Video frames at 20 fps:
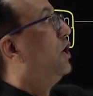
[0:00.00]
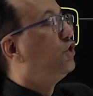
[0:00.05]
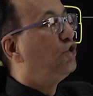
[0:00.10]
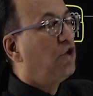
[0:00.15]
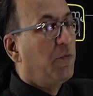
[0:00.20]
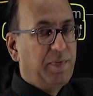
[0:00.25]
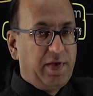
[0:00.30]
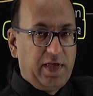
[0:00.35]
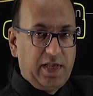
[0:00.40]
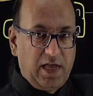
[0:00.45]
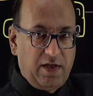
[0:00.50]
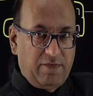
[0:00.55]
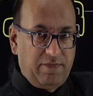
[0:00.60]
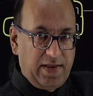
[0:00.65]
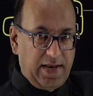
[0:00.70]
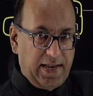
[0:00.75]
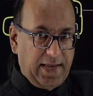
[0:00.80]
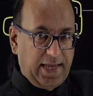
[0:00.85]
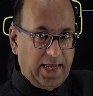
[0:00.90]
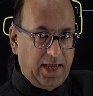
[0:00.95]
superior
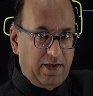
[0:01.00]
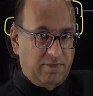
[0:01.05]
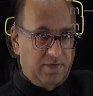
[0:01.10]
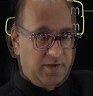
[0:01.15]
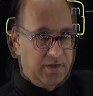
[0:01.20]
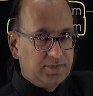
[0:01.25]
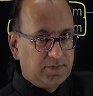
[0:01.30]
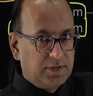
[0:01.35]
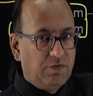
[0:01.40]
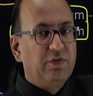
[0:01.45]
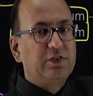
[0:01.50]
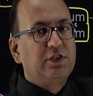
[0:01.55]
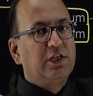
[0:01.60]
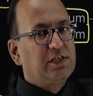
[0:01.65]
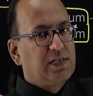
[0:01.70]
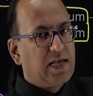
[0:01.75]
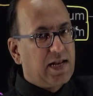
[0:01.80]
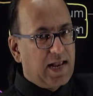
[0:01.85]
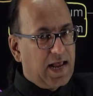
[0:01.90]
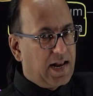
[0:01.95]
vena cava, which is
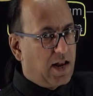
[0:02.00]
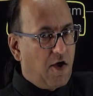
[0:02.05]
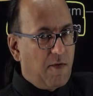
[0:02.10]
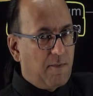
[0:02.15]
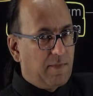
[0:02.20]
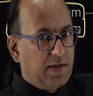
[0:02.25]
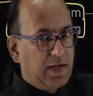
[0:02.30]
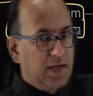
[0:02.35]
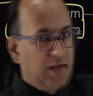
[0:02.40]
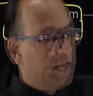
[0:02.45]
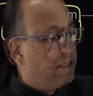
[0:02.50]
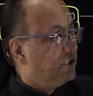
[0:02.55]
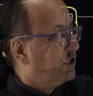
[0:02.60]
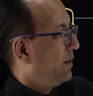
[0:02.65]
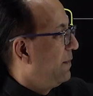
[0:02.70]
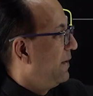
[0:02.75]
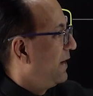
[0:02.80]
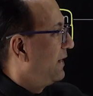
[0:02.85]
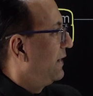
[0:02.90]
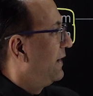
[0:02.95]
an anomaly.
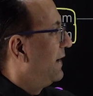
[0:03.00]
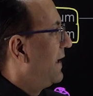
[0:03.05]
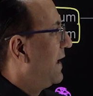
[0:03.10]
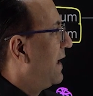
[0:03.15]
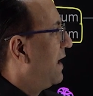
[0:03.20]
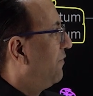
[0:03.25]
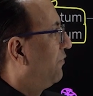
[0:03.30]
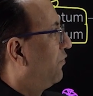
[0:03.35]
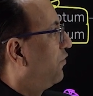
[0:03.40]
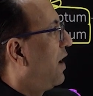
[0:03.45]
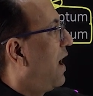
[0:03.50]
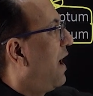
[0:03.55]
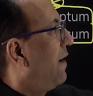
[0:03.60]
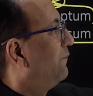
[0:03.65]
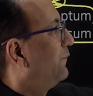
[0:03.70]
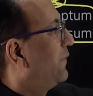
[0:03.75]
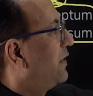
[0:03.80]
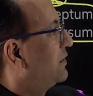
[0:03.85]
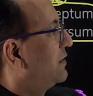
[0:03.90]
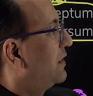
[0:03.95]
Similarly, if you
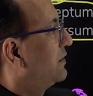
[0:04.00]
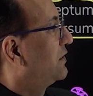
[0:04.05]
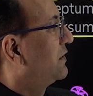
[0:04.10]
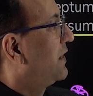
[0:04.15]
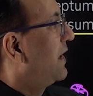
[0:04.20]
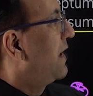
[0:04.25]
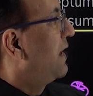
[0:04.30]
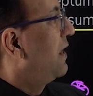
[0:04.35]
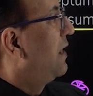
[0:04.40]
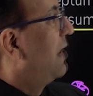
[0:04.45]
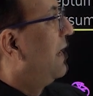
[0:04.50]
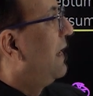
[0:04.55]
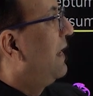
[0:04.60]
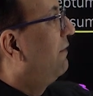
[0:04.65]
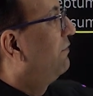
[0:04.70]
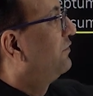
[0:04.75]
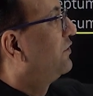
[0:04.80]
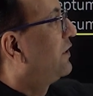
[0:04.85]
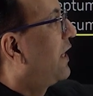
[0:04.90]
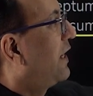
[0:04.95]
have persisting
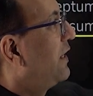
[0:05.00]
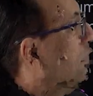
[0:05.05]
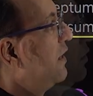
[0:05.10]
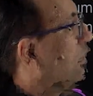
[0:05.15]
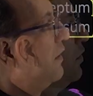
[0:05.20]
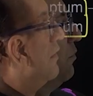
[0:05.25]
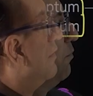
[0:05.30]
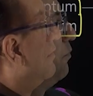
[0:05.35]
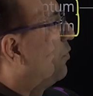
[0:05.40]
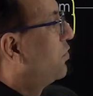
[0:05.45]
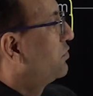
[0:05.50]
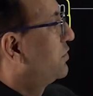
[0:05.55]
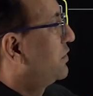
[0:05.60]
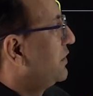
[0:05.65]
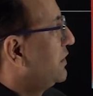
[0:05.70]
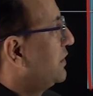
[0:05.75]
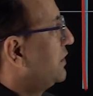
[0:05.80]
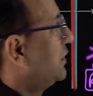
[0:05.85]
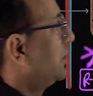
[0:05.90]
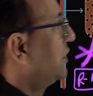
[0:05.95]
left-sided
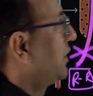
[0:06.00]
posterior